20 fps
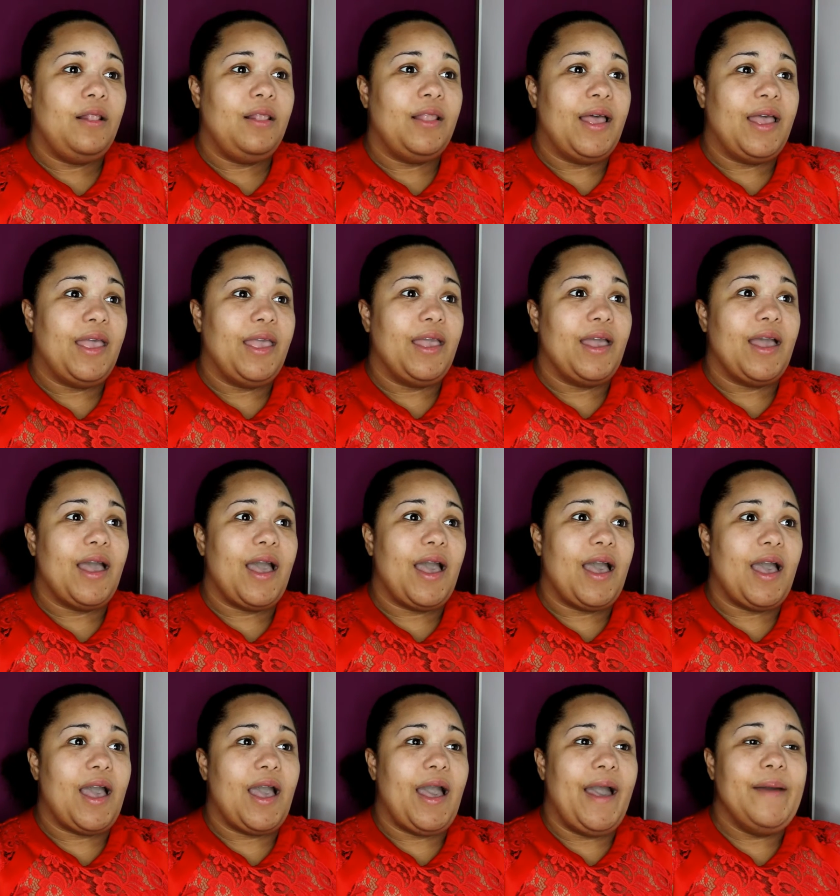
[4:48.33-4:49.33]
Like,
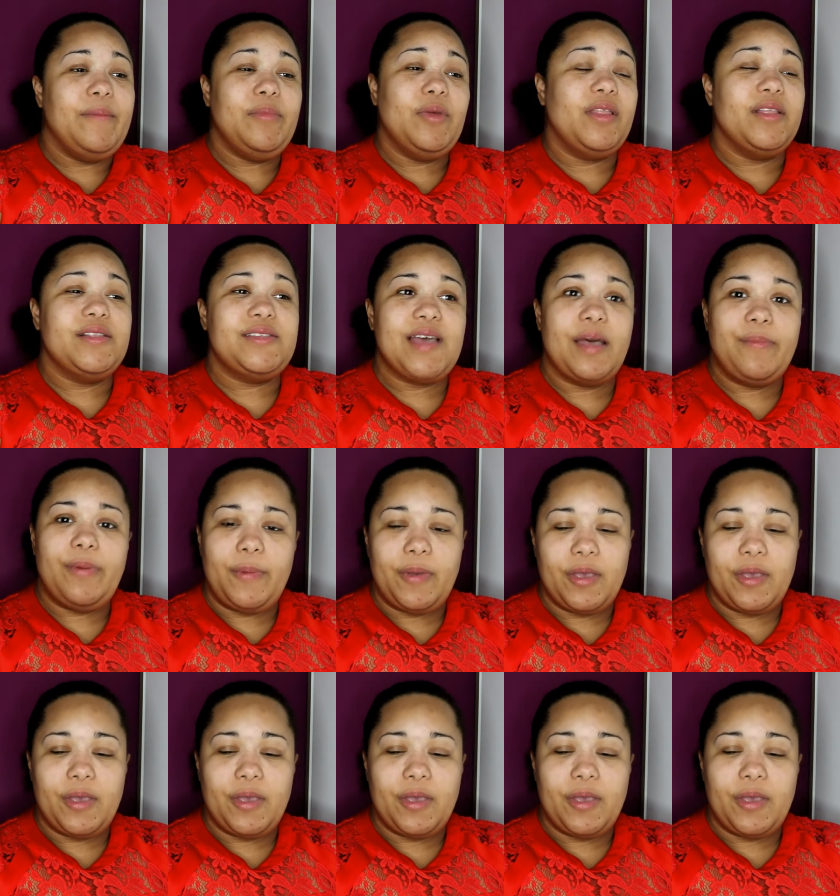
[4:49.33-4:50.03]
I'm not the type of